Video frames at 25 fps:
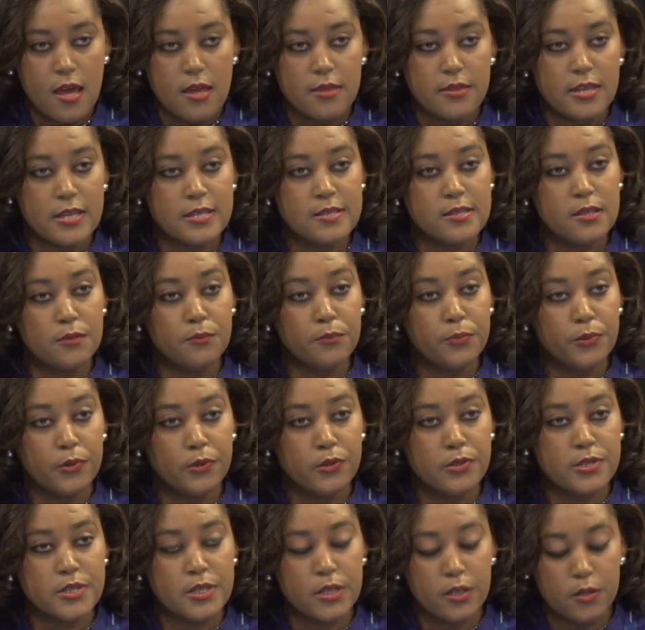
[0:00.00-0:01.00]
This
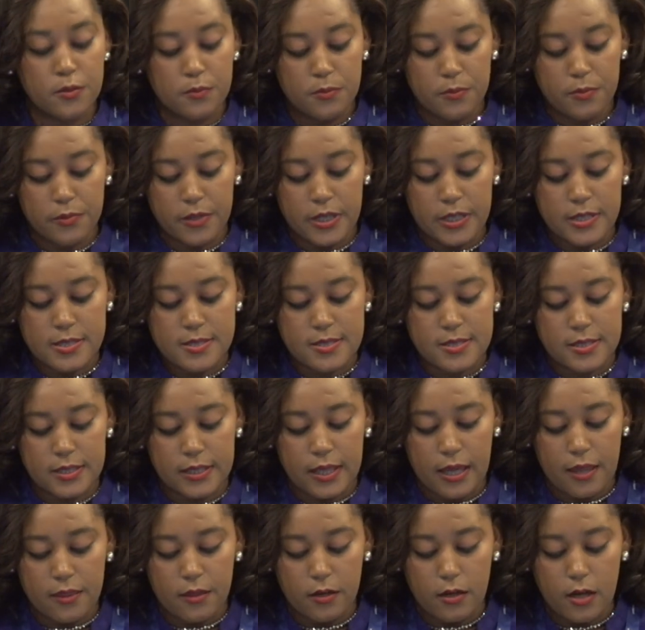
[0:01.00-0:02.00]
symposium brings
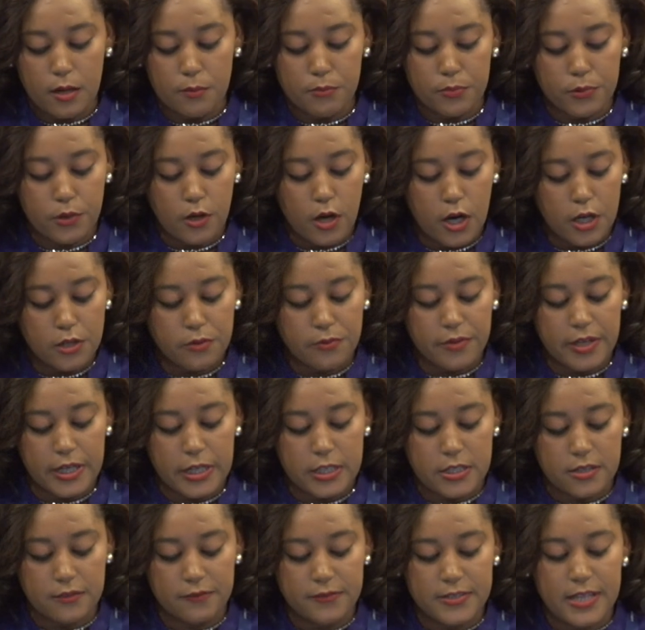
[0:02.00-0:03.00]
together a broad
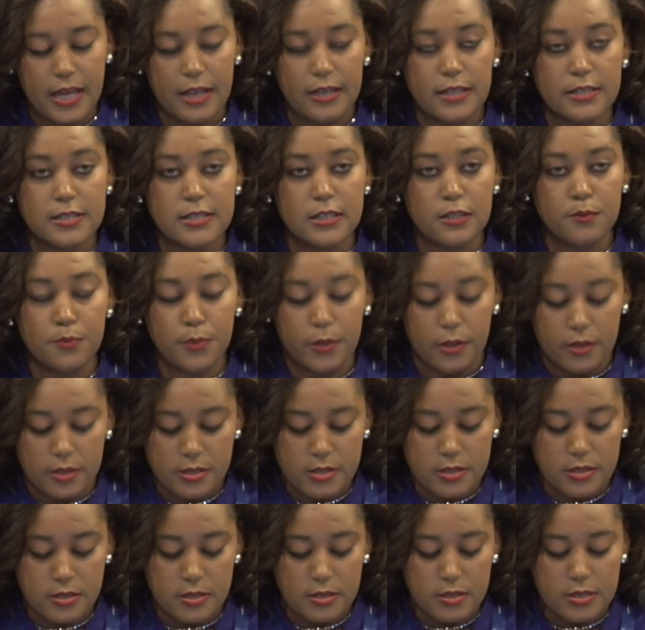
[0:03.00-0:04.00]
range of talented
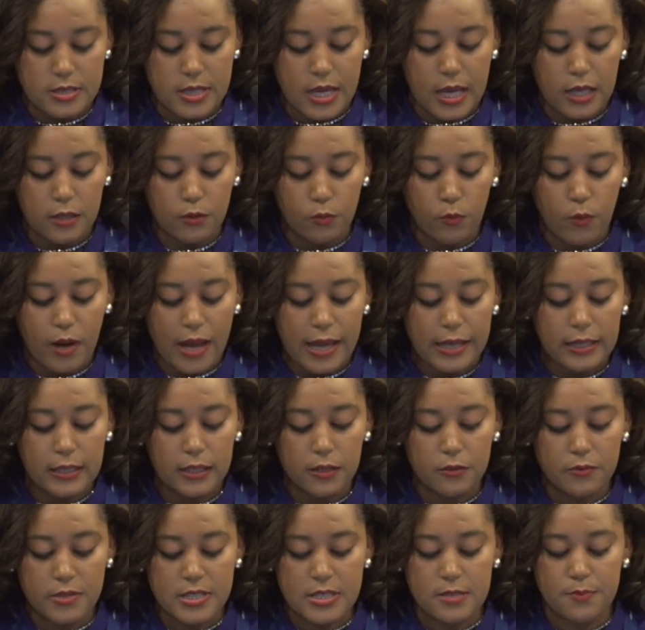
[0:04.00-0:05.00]
persons and
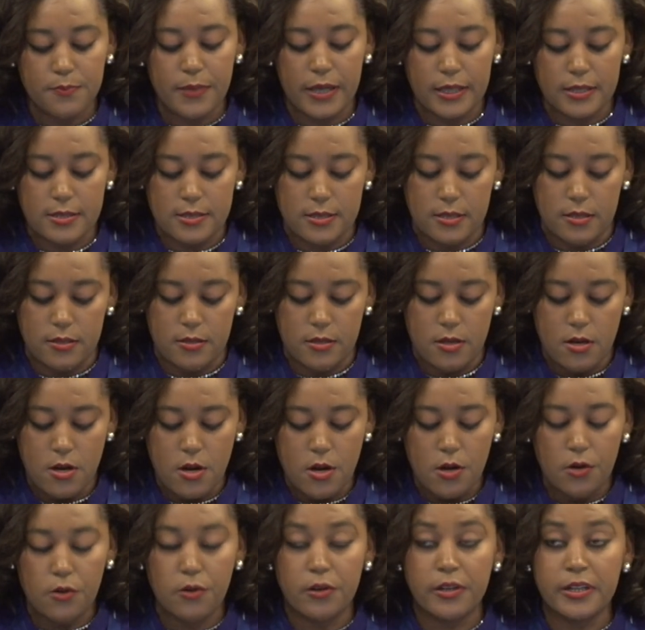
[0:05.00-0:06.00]
widely respected
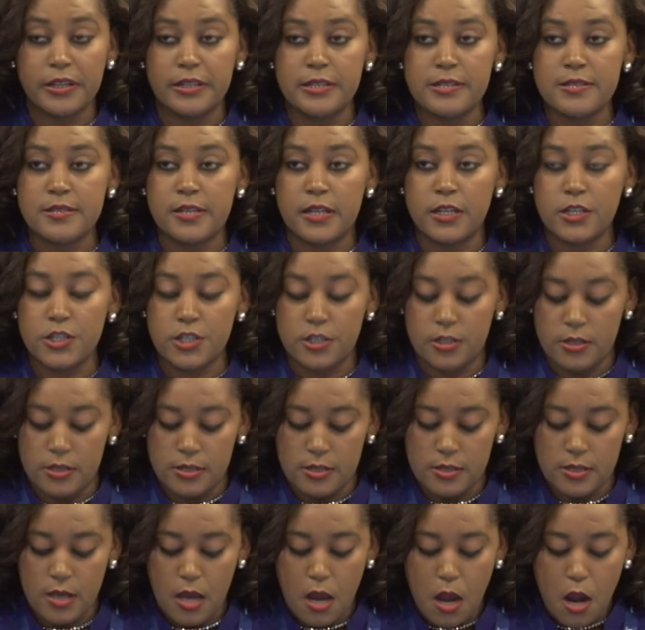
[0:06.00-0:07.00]

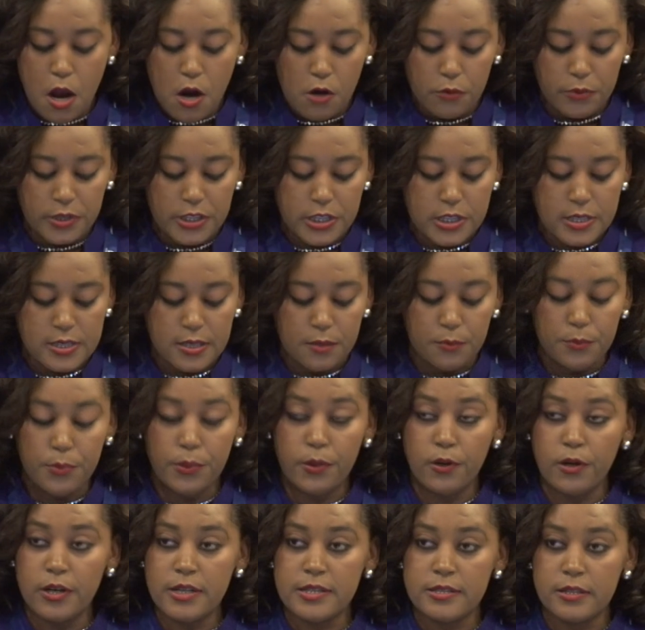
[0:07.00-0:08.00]
organizations, which is
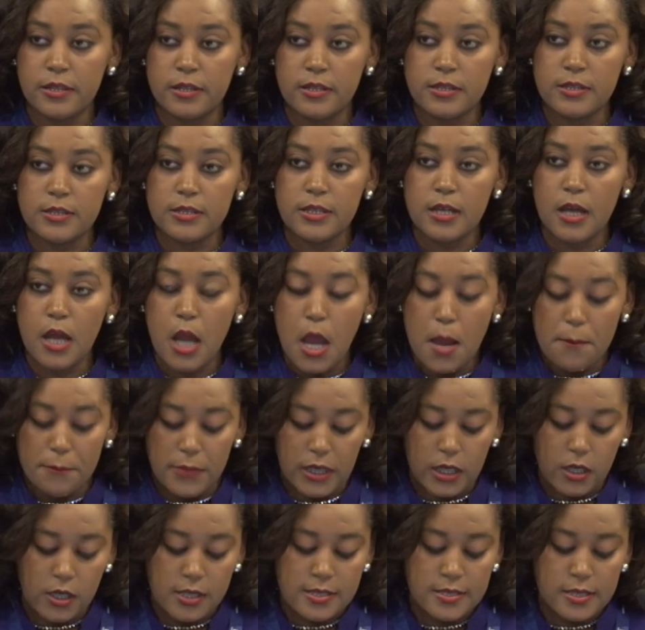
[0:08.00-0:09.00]
important
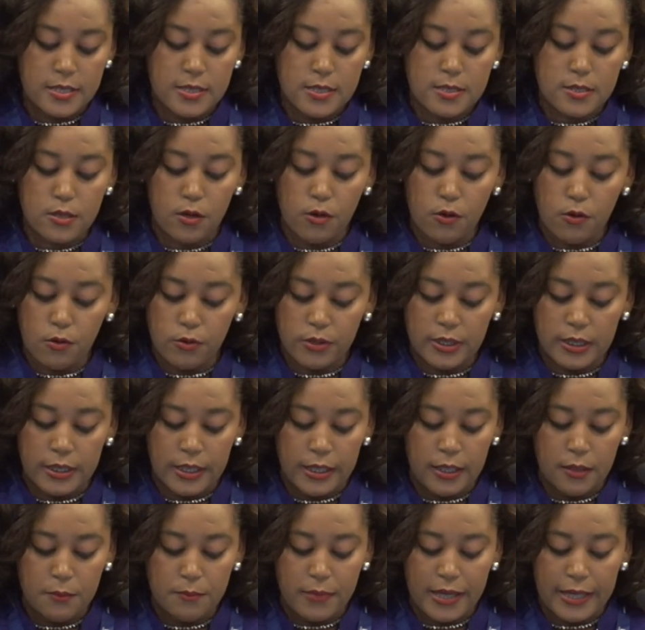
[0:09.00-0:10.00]
because it is
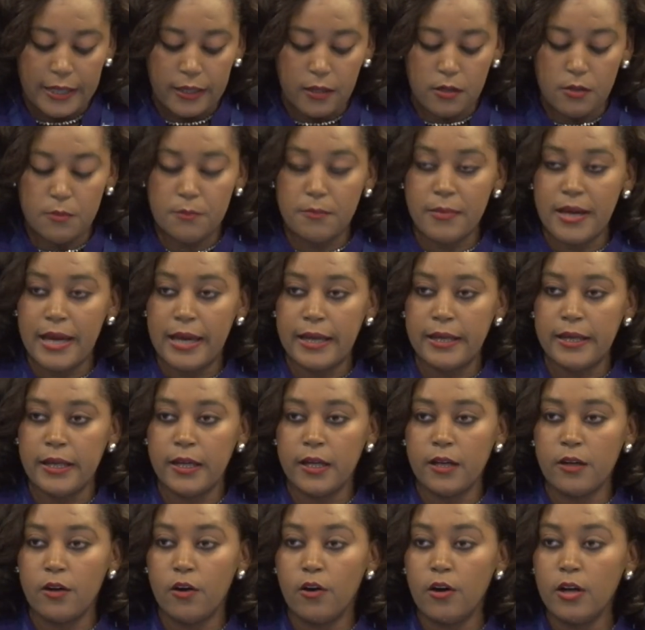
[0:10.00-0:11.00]
only by
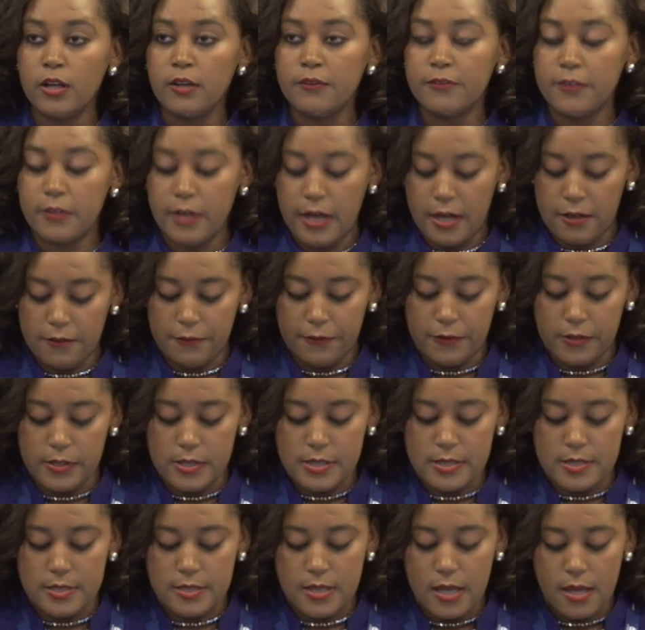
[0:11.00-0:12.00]
combining all of our
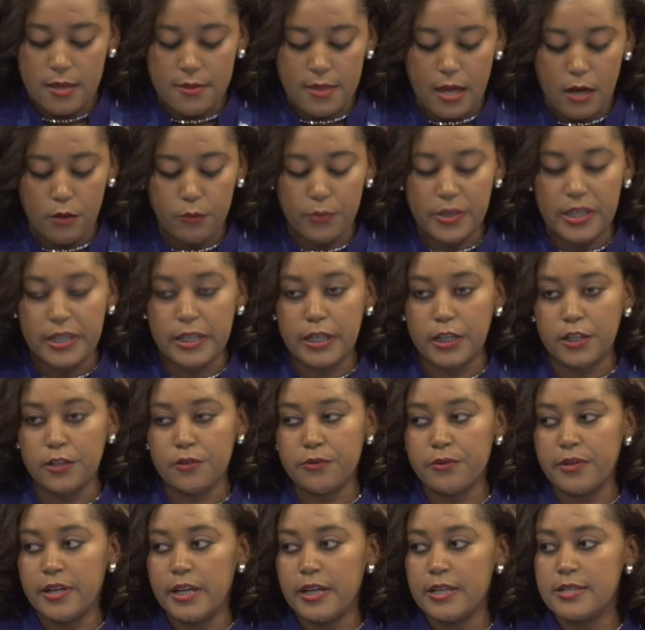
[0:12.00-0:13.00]
efforts that we can
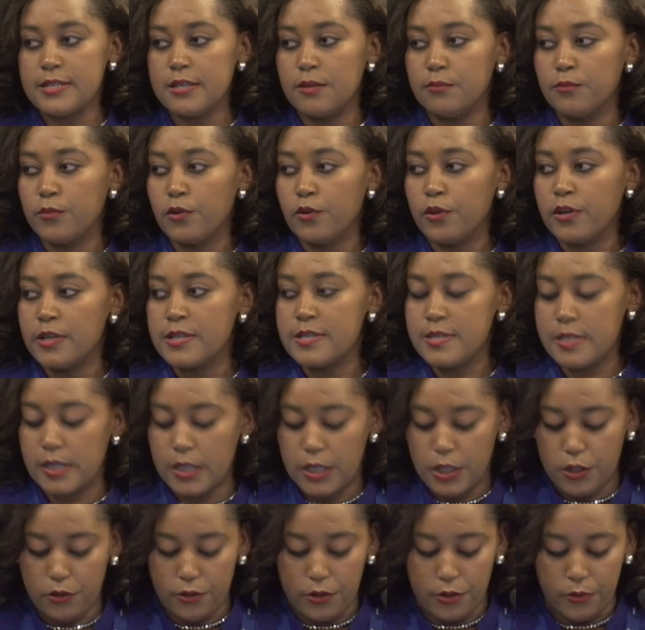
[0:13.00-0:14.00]
create a more
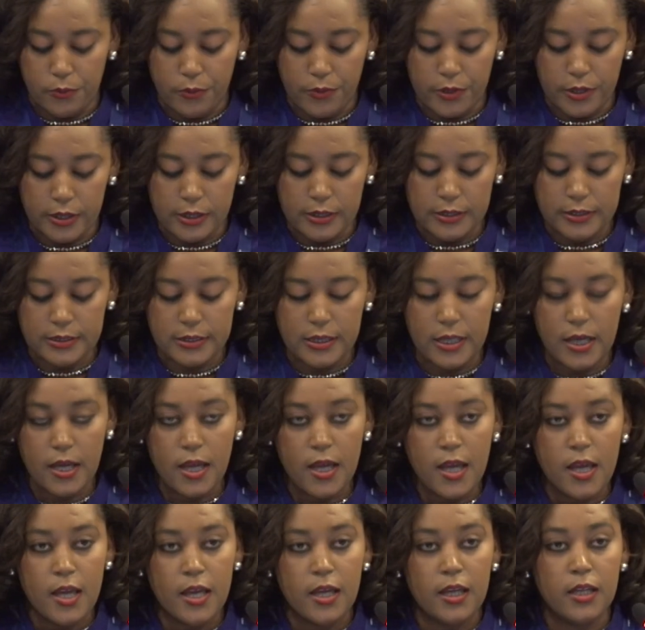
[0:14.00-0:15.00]
secure world.
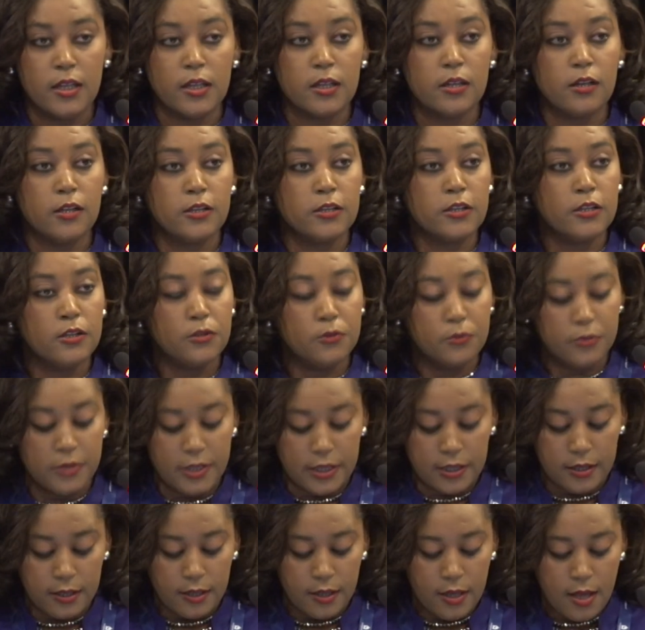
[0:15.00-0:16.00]
In
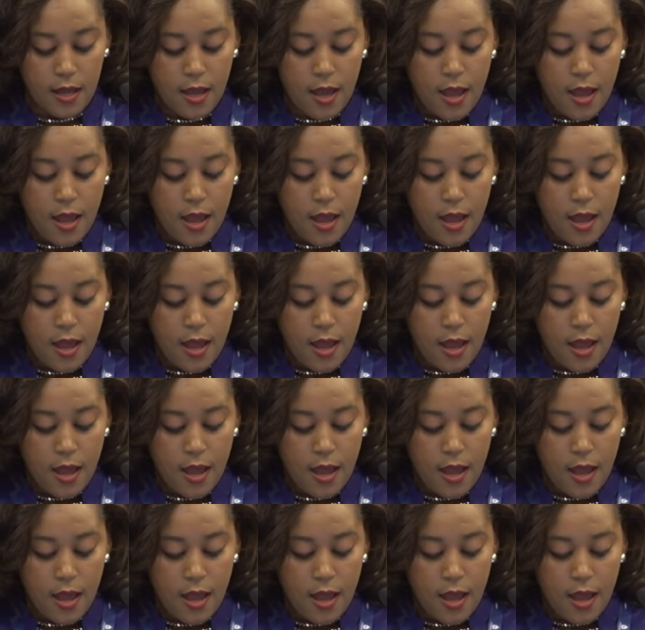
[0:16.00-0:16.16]
concluding,